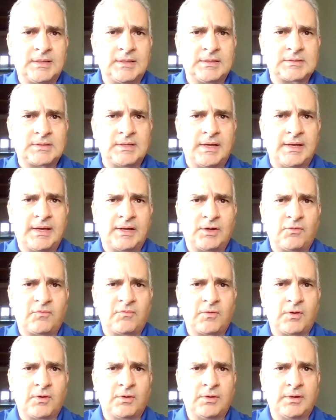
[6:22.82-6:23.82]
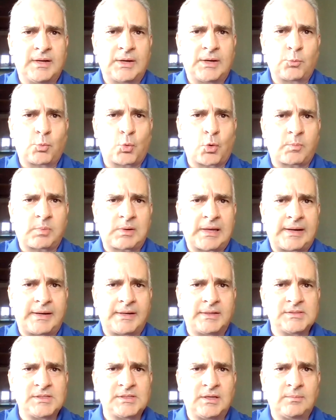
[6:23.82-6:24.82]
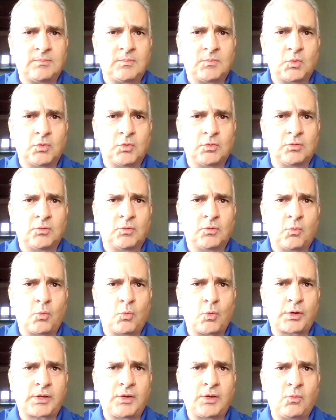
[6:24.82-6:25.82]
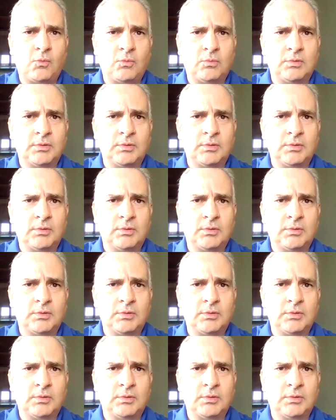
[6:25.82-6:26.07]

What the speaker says: as the head of our network planning team, or working